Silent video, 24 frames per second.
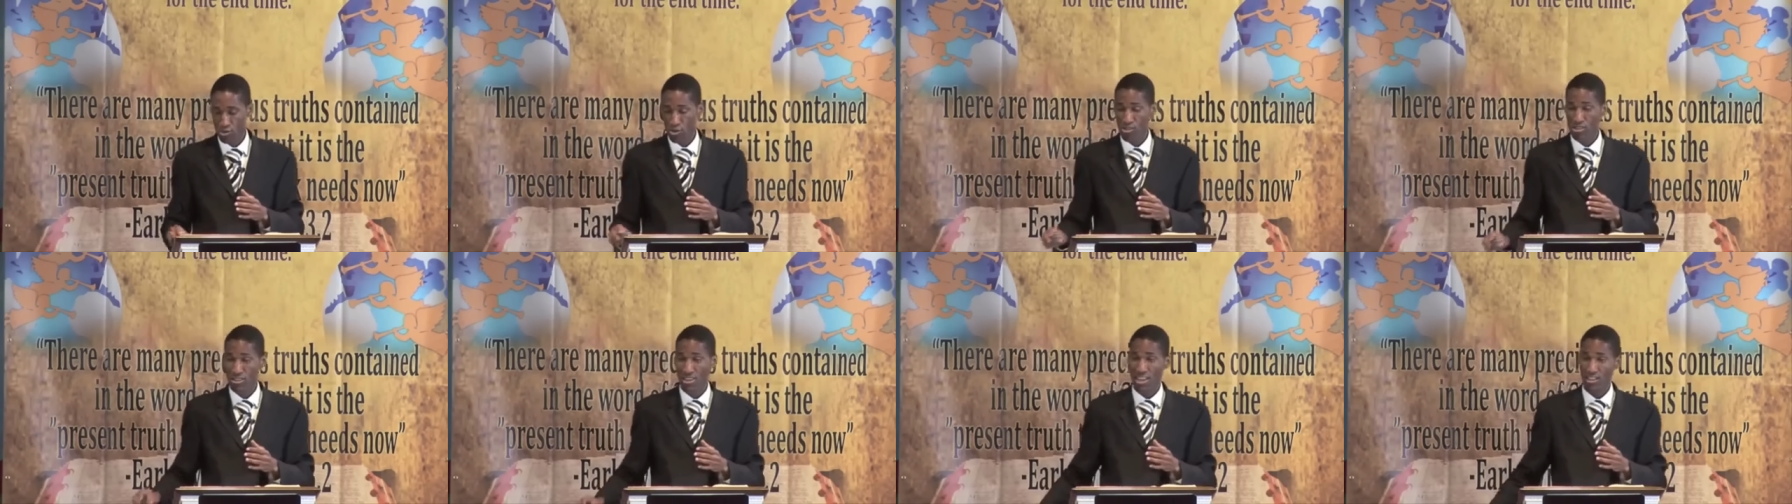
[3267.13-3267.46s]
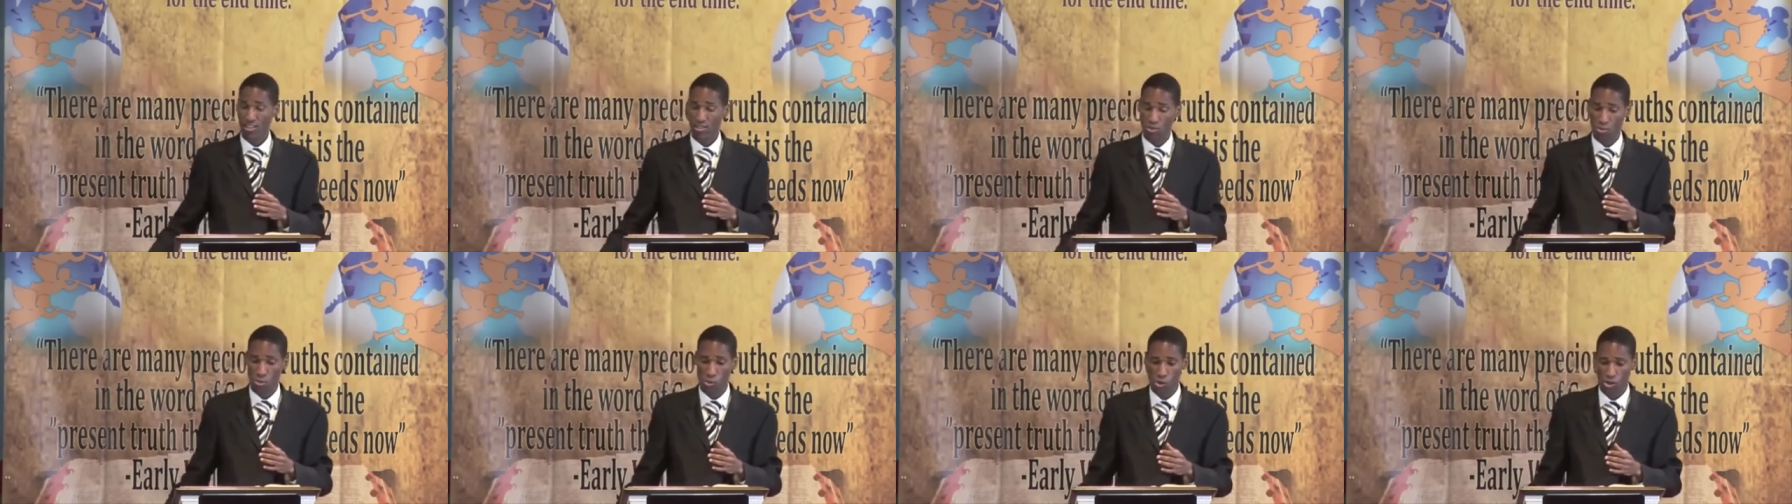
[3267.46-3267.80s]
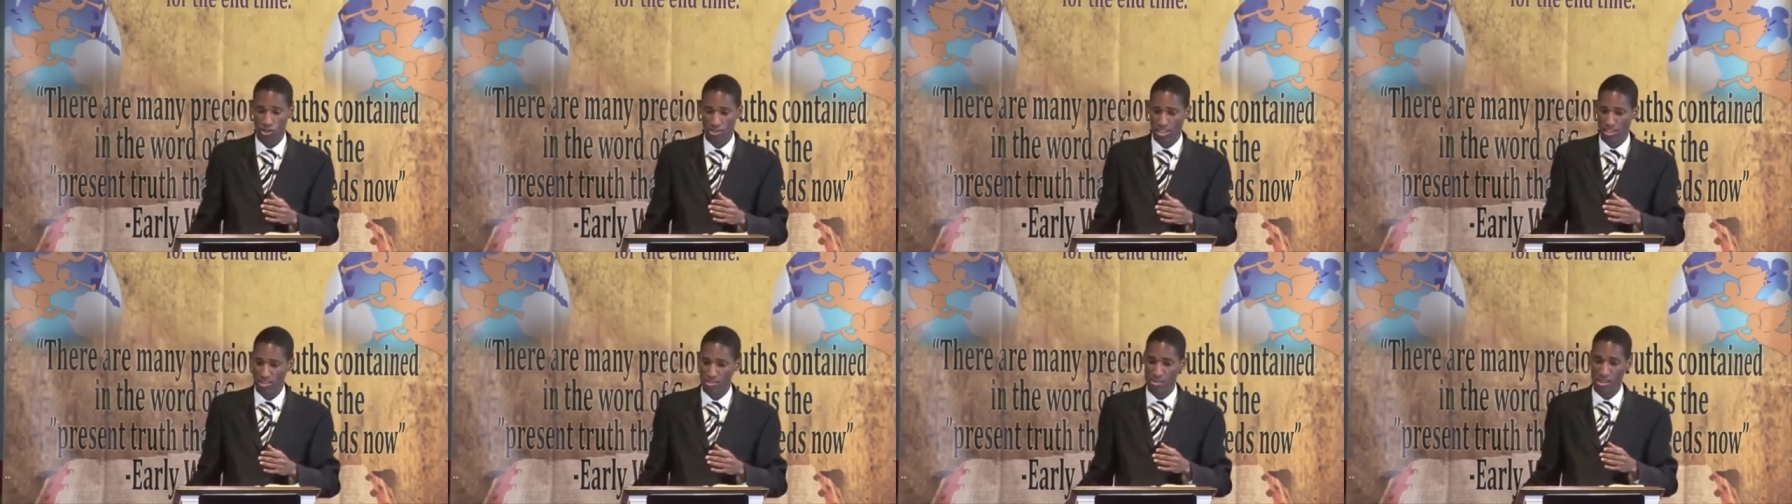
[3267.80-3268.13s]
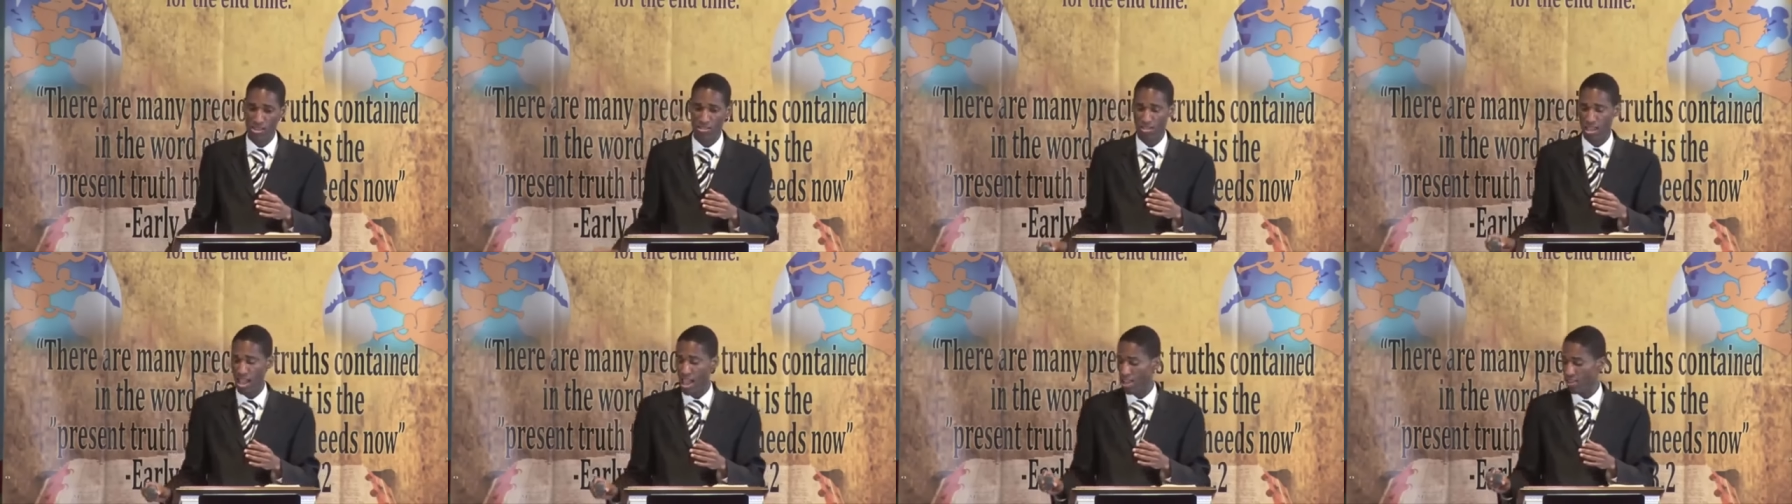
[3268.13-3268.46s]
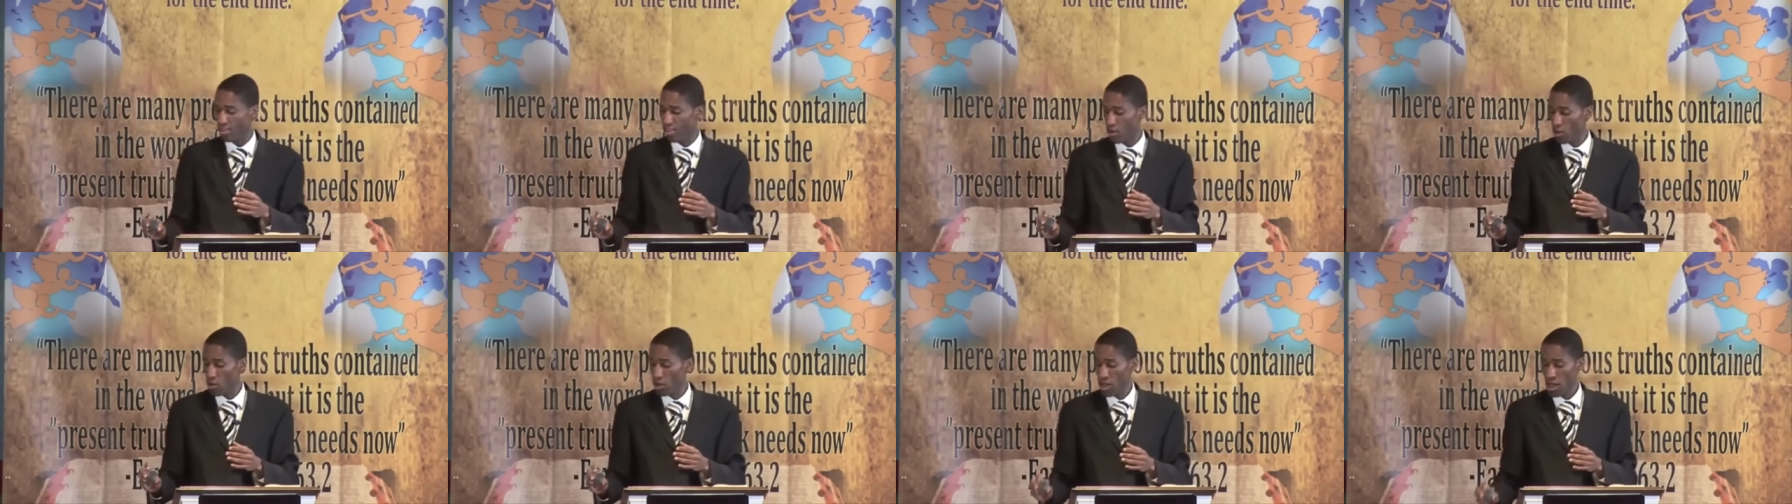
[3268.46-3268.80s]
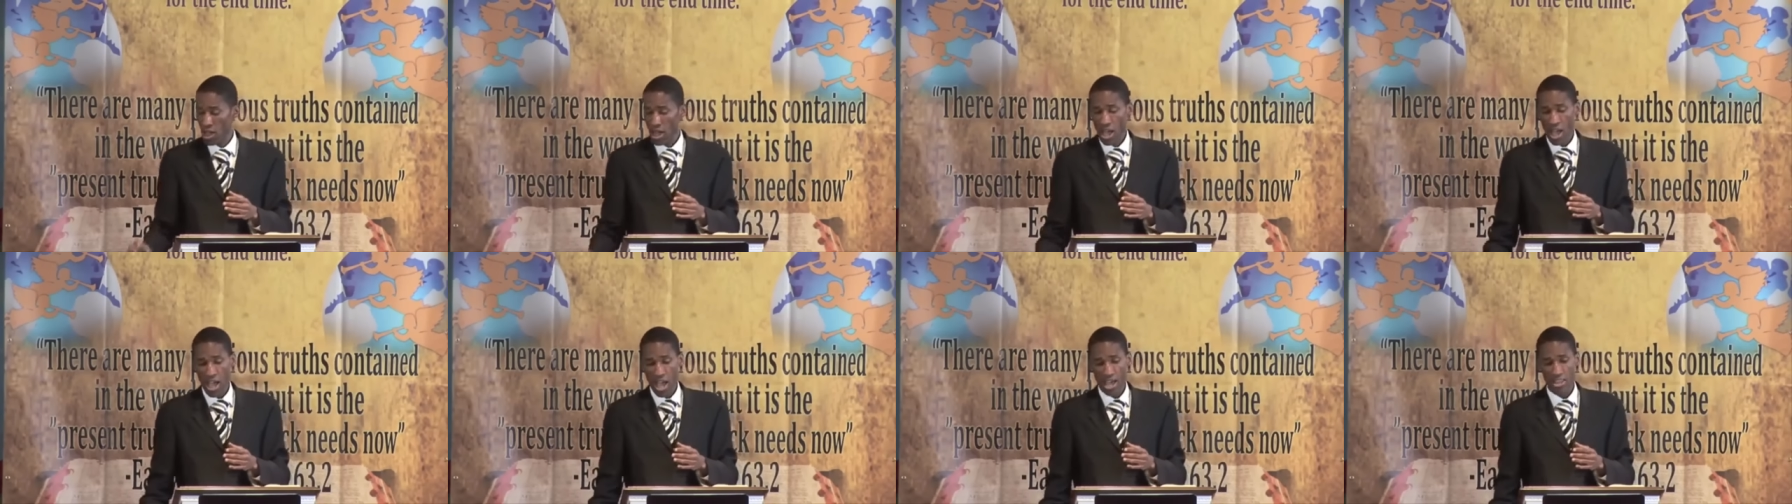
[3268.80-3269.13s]
just like the Waldensians and the,
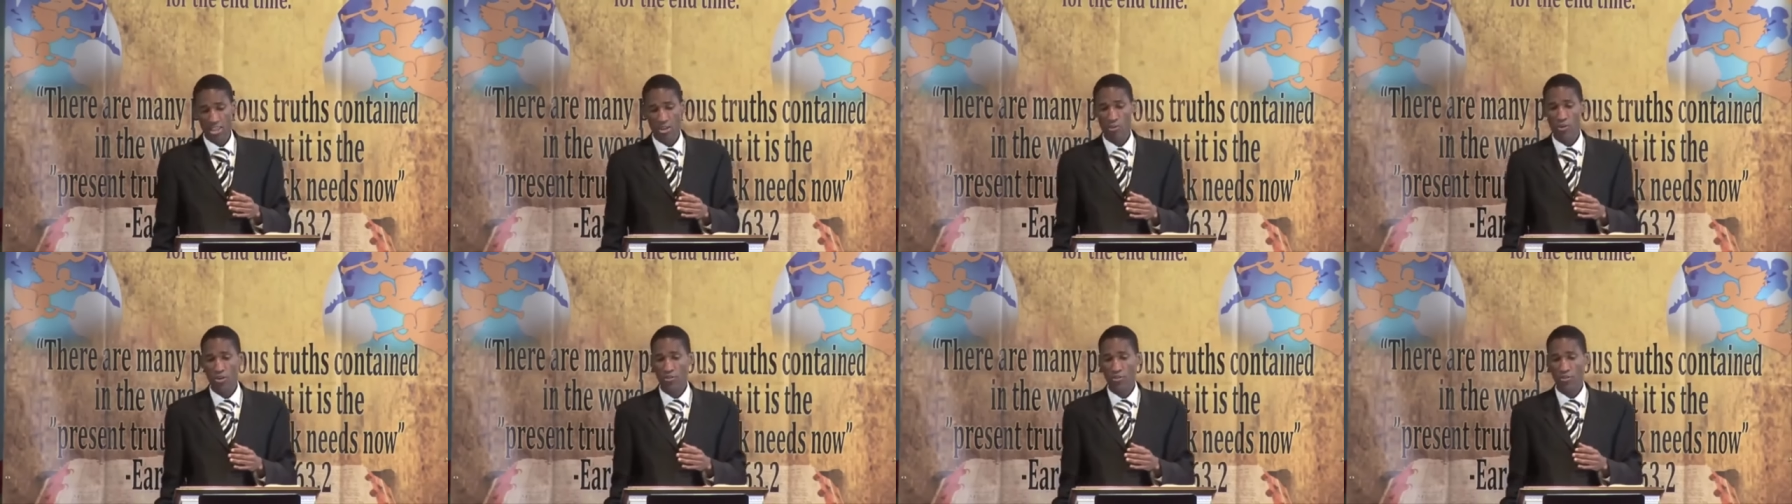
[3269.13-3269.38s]
and the